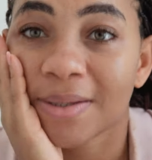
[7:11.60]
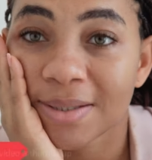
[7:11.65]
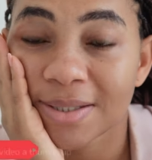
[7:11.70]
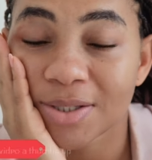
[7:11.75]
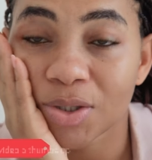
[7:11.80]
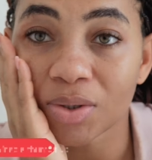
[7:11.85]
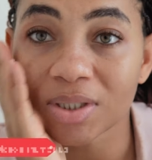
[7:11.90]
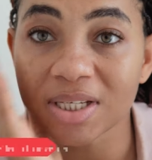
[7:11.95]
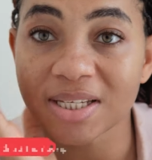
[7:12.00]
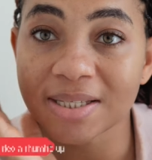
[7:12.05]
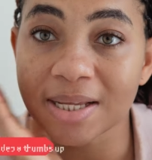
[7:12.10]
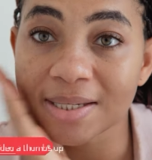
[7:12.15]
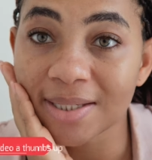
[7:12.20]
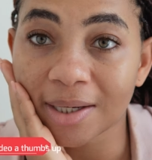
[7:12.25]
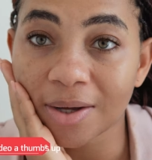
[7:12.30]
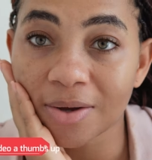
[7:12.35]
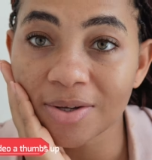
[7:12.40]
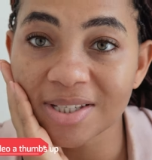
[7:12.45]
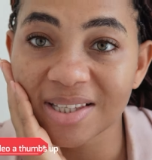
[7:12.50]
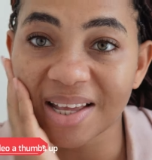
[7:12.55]
So this is the
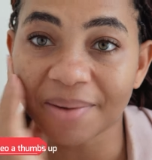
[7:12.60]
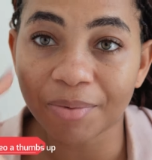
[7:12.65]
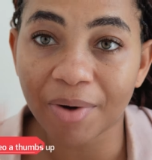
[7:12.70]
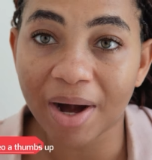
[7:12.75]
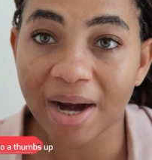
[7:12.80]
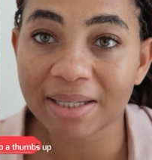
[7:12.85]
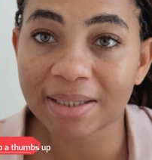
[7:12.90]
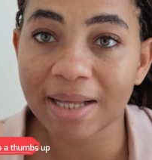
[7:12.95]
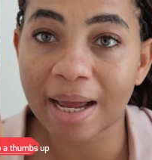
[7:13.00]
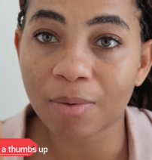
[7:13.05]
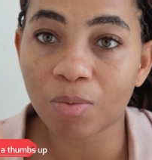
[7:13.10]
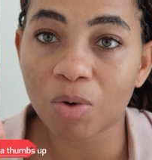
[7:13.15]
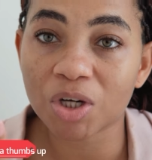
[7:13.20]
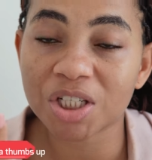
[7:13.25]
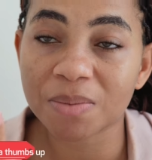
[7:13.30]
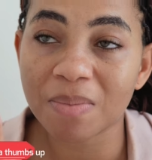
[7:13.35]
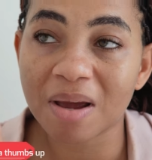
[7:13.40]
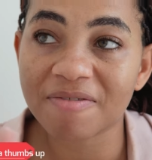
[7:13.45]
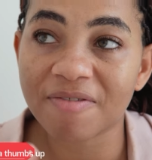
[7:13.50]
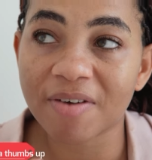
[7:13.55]
second step, right? I
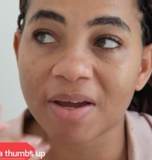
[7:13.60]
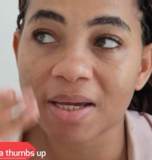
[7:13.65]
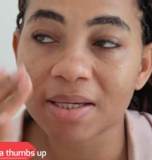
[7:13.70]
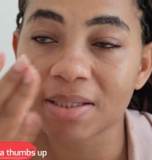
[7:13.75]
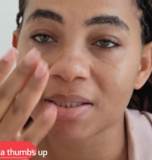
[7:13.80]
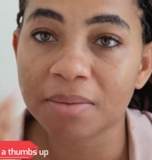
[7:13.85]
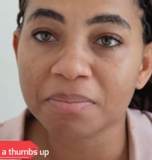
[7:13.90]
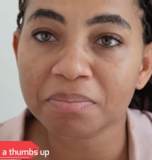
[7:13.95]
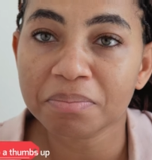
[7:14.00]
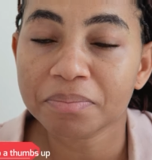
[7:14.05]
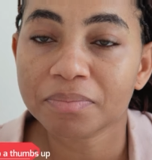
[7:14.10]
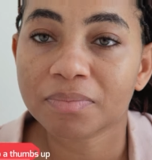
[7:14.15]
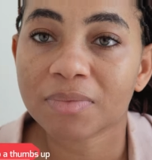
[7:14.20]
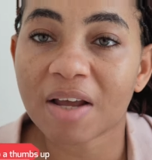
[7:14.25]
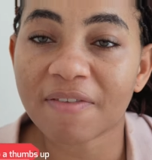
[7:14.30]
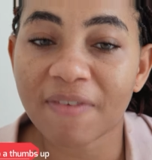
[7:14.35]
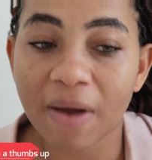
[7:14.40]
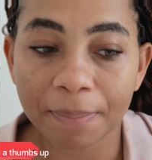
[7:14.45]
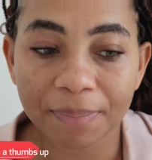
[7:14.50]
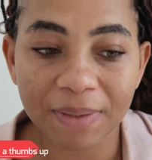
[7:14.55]
washed my face,
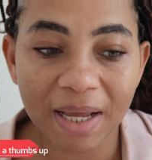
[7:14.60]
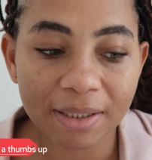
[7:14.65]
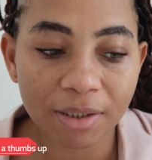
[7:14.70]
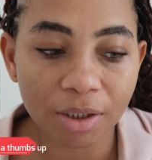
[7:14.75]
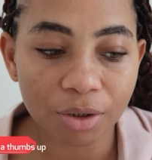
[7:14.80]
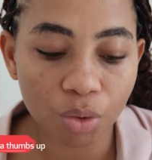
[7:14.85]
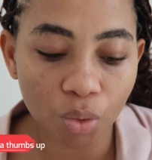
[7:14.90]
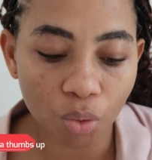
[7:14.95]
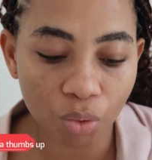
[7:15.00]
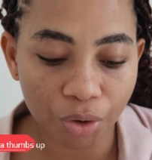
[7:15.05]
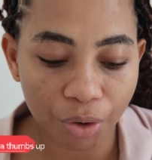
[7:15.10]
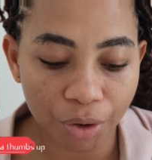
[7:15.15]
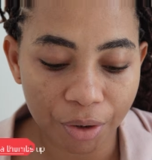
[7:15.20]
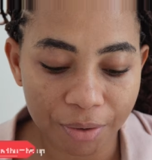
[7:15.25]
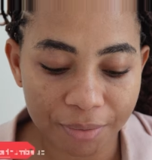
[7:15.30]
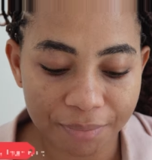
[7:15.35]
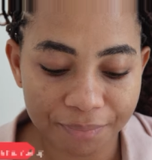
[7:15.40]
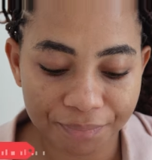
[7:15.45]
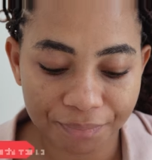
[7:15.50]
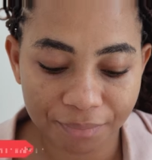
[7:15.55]
I've applied a
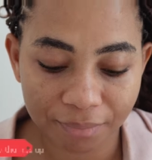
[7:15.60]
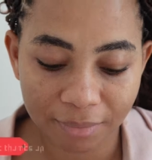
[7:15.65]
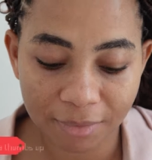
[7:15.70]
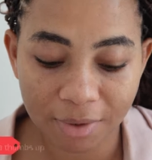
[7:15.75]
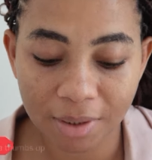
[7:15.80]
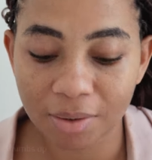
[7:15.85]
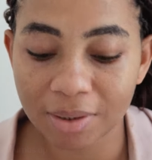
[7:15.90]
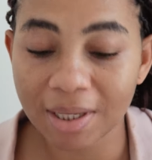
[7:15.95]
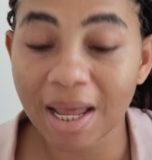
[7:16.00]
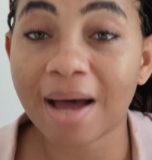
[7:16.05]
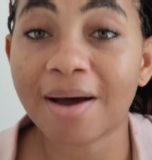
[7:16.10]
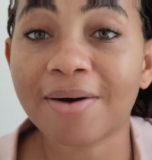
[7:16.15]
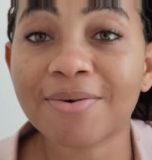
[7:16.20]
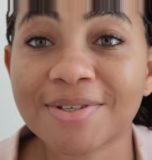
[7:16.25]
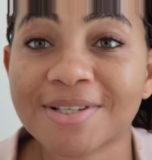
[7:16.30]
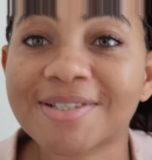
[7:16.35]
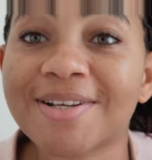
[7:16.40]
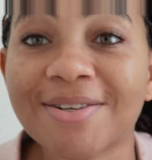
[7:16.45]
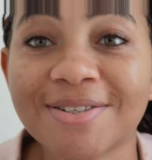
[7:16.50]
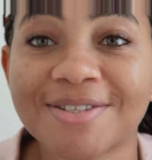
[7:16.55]
toner. Now
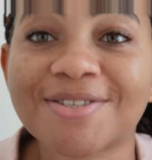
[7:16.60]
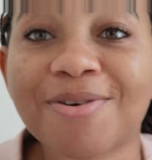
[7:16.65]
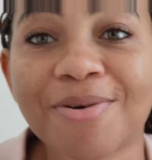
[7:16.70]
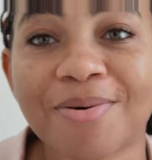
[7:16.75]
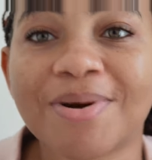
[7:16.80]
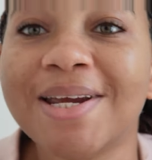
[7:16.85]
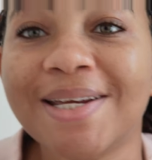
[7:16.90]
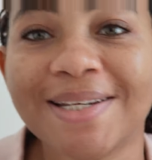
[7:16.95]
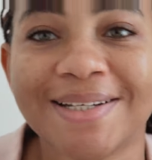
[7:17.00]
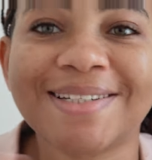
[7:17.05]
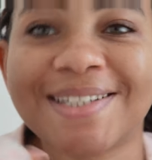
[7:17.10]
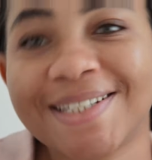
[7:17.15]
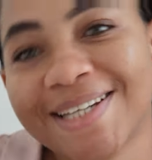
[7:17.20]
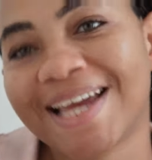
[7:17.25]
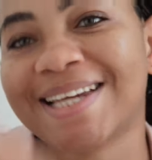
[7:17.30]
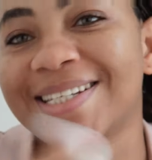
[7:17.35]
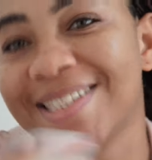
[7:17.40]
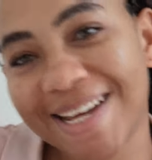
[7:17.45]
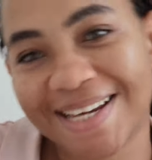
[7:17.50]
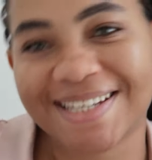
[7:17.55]
sunscreen,
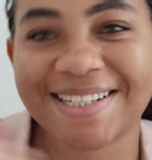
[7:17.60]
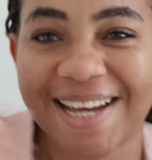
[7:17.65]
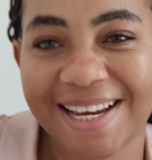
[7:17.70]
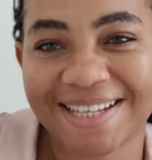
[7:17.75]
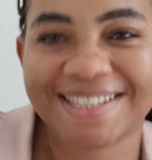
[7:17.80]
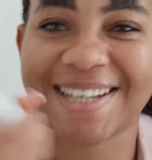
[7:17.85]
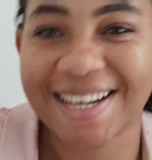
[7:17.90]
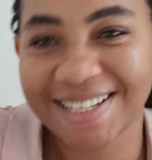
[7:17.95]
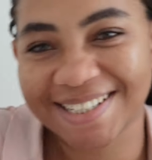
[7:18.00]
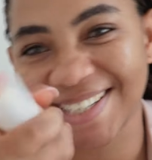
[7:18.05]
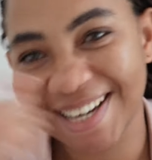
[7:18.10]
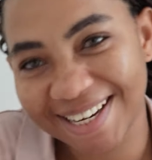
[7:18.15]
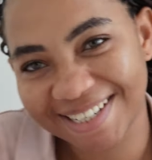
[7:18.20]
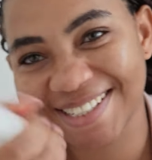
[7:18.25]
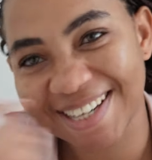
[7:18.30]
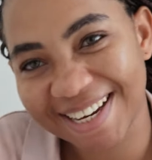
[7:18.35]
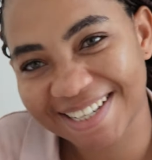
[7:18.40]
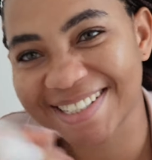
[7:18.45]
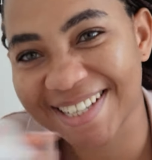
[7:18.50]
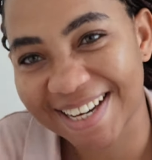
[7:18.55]
shake, shake, shake, shake, shake,
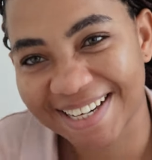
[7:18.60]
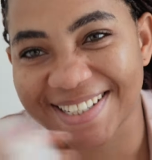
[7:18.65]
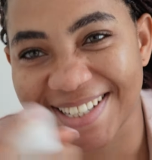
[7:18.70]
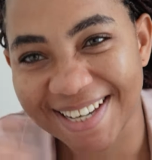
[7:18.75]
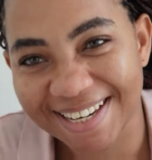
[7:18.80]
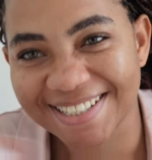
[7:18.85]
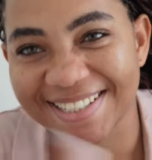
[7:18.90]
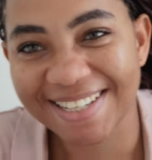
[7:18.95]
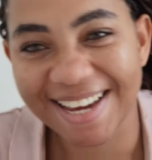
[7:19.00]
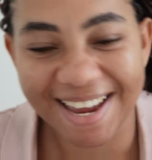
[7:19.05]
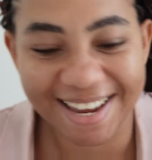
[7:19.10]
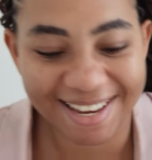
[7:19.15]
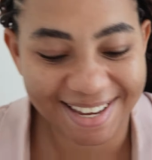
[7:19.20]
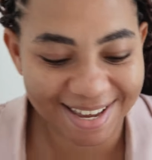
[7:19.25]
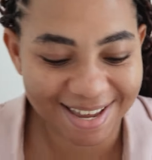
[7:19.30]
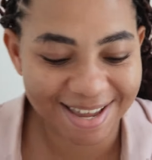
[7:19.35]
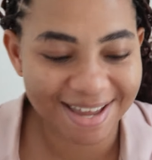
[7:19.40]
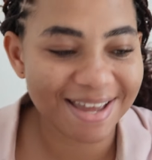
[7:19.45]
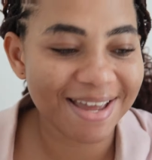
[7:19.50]
shake, shake, shake, shake.